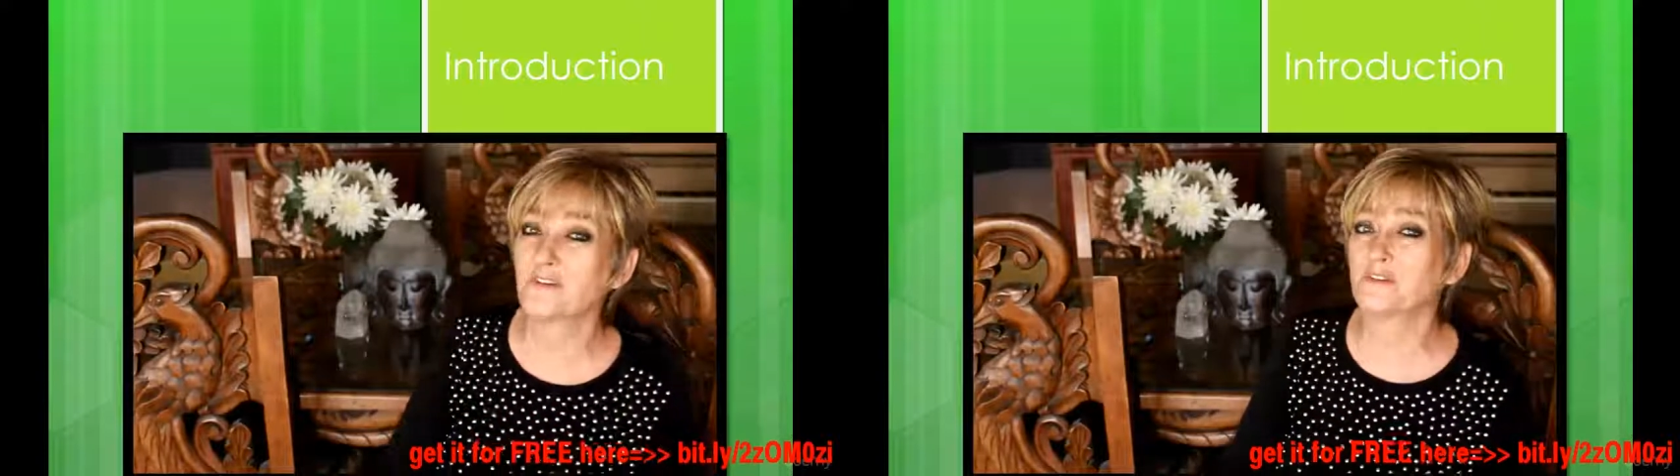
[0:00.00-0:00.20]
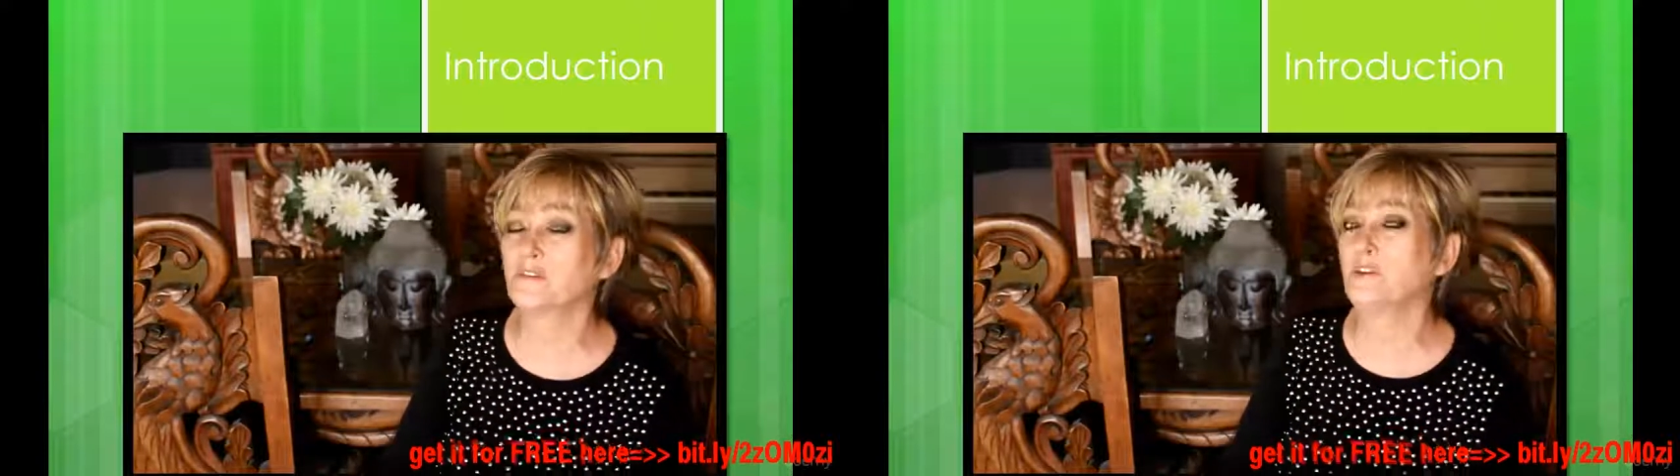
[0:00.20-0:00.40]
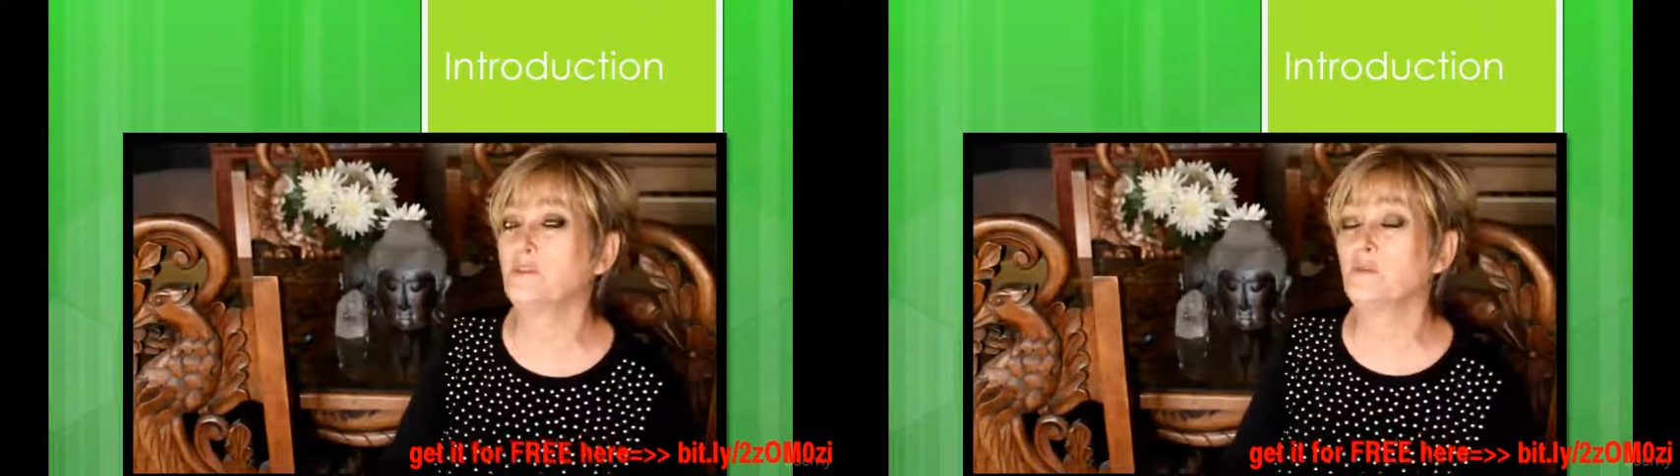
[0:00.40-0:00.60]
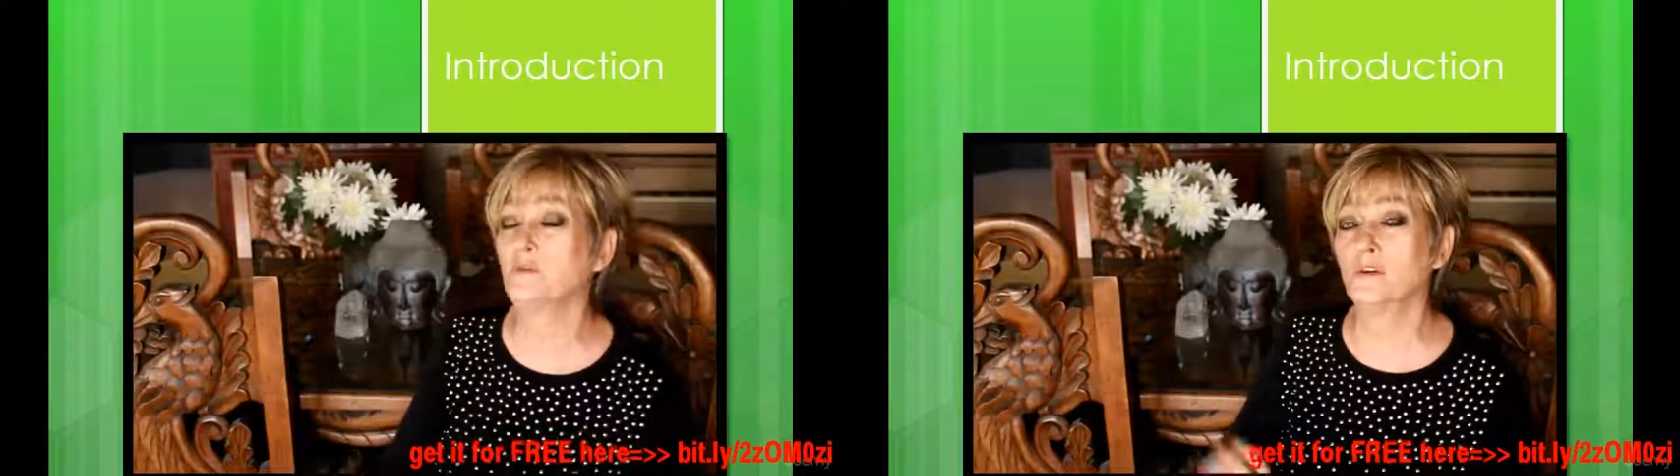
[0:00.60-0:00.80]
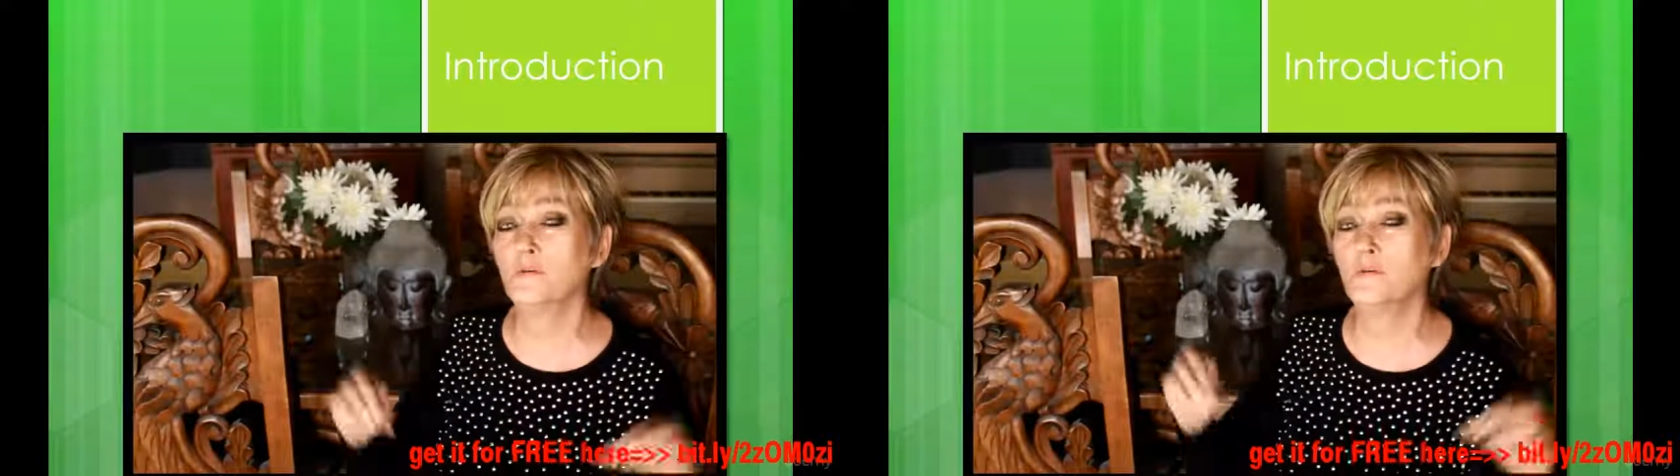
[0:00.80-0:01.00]
those of you
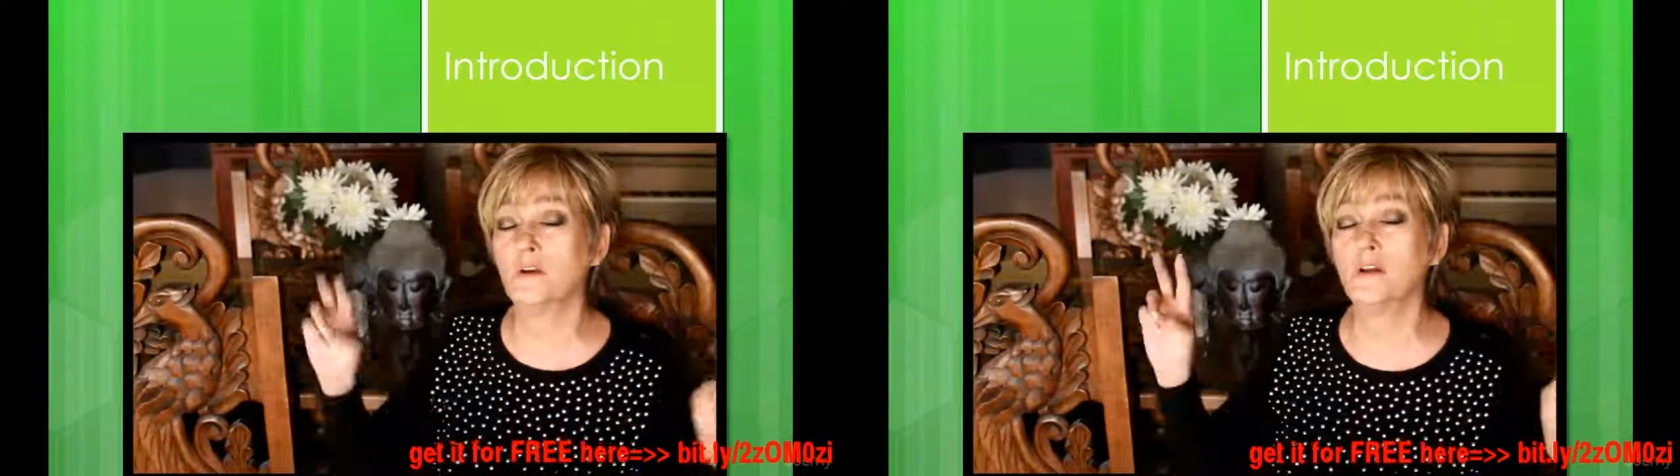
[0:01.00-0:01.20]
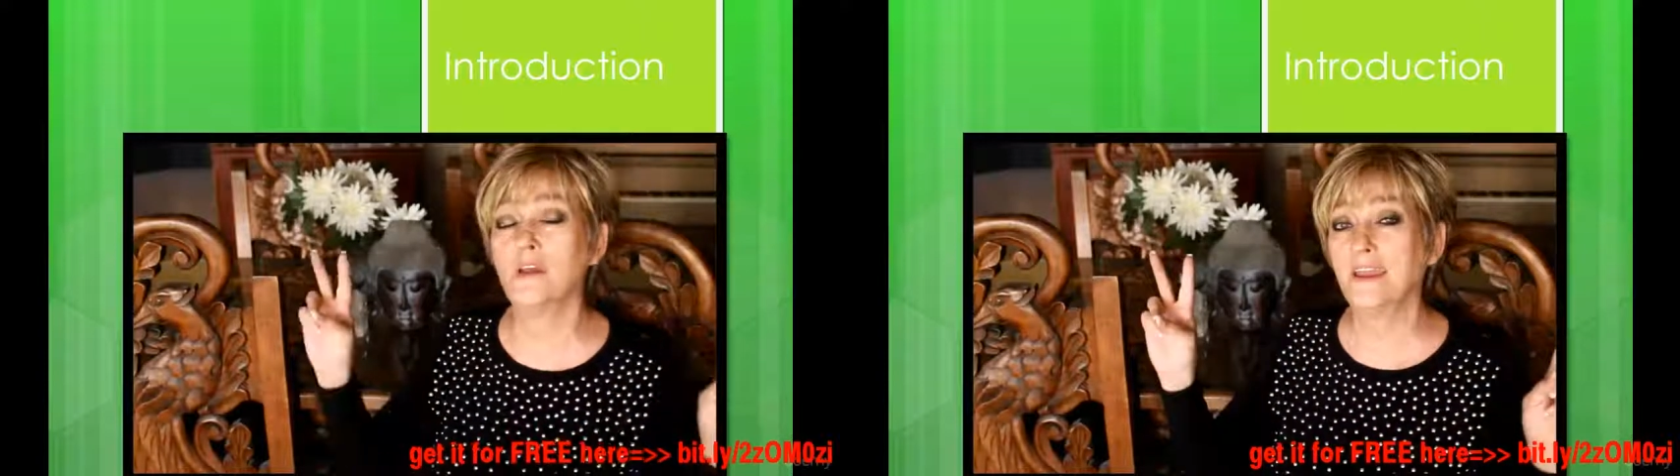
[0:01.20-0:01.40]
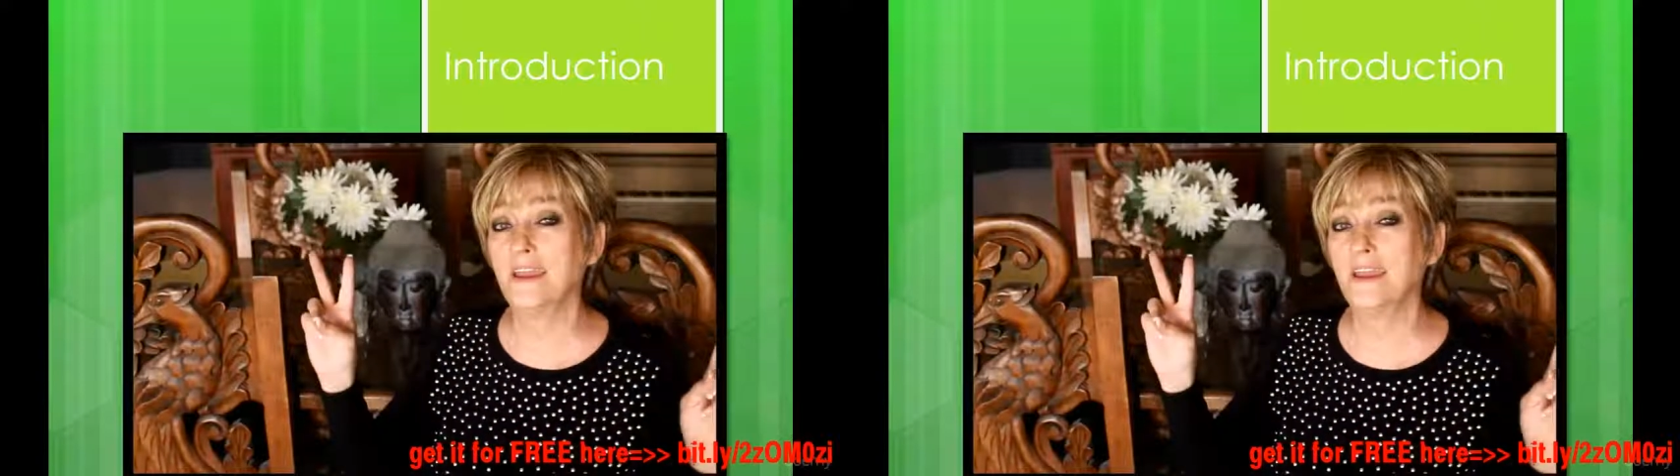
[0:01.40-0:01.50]
who are more